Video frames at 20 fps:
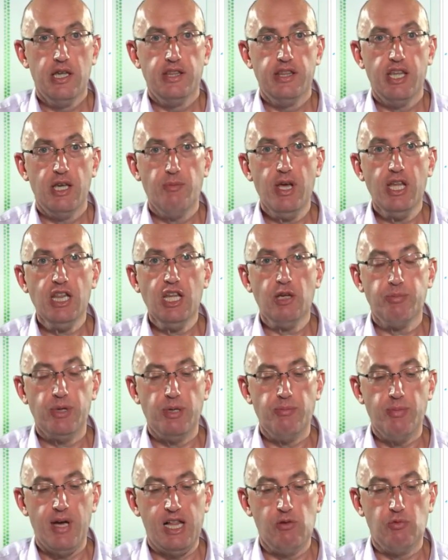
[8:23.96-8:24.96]
They may not be
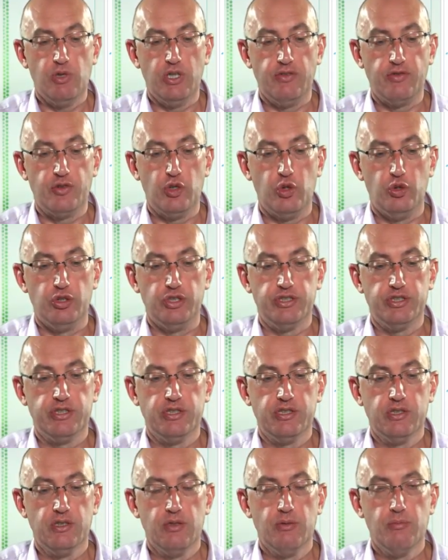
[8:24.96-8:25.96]
malware, of course,
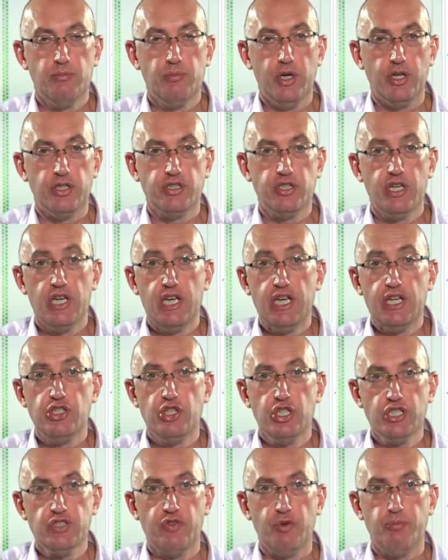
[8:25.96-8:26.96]
but
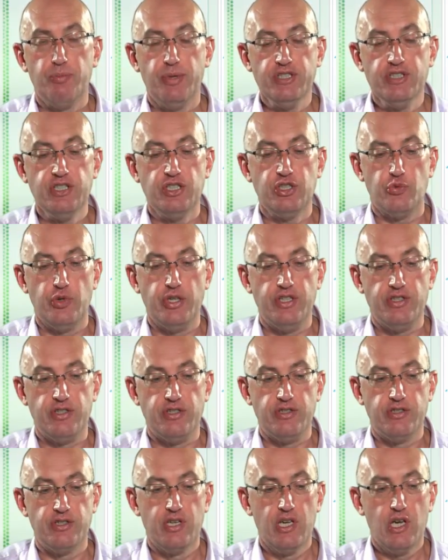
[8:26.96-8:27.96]
just for business
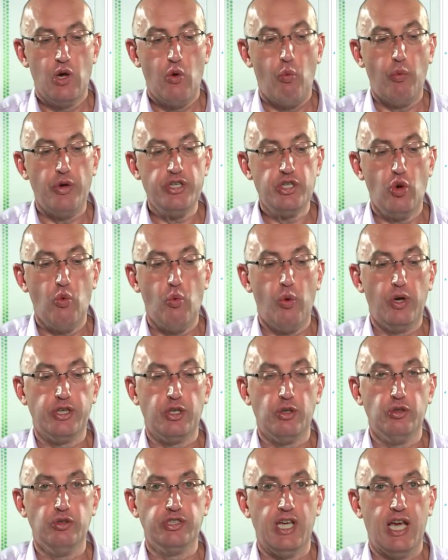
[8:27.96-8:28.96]
reasons, we don't want
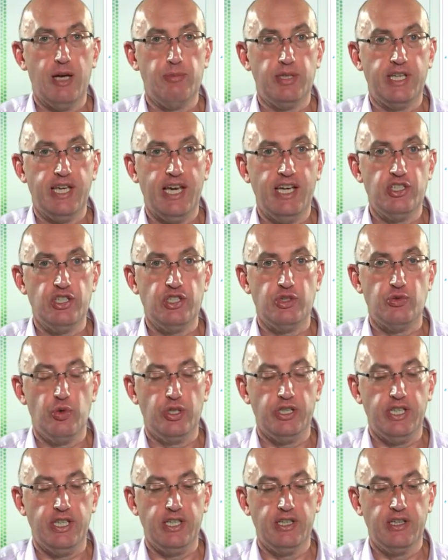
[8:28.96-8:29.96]
those applications
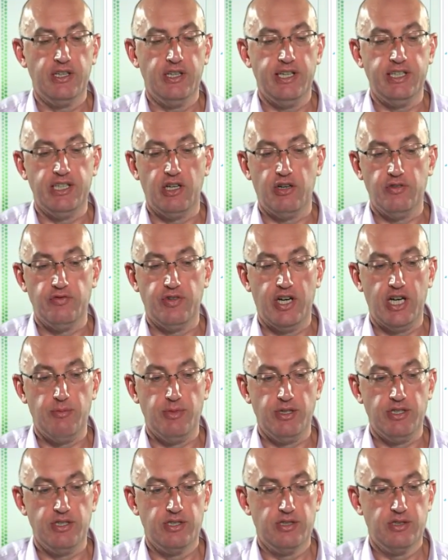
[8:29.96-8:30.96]
running in our
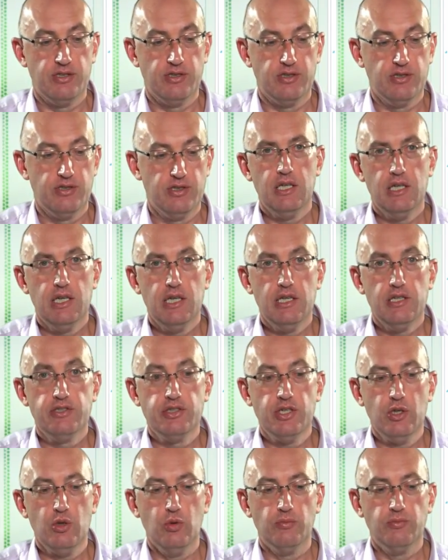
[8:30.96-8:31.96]
environment.
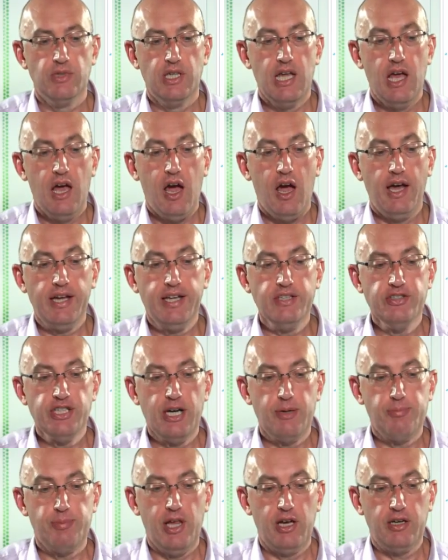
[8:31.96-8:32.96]
So I can
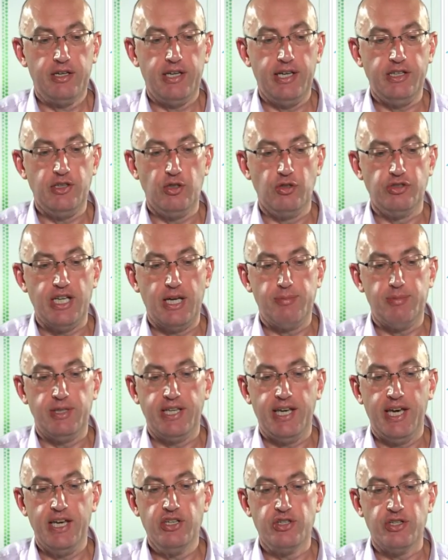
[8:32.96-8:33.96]
start blocking those
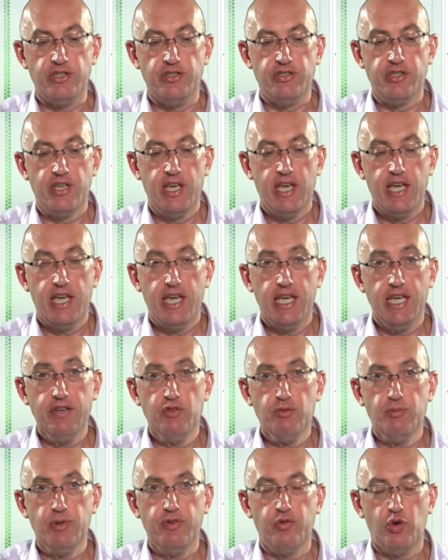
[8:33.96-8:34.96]
applications
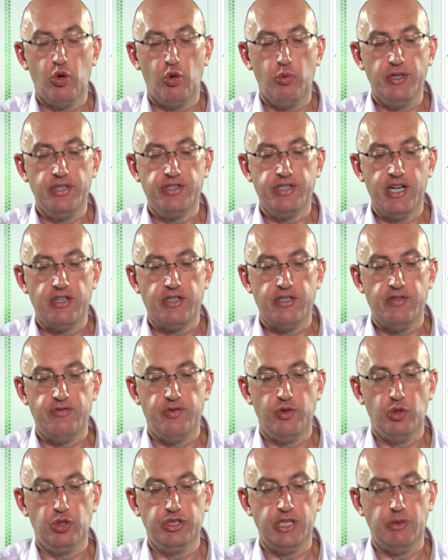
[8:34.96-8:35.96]
even before we start
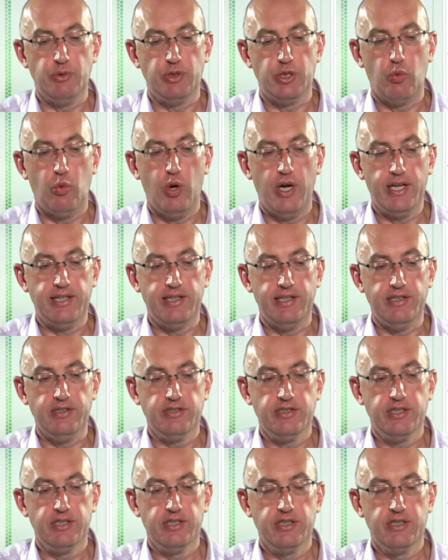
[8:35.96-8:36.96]
enforcing with the
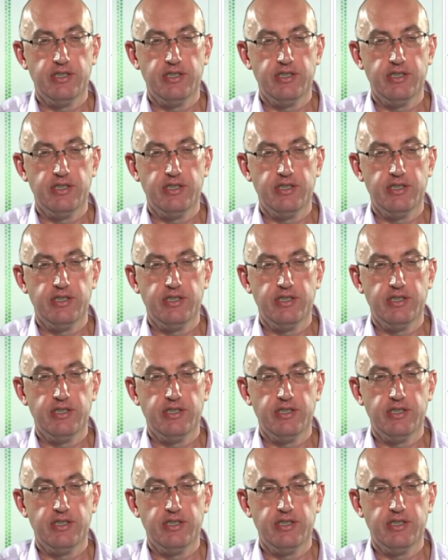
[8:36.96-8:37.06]
whitelist.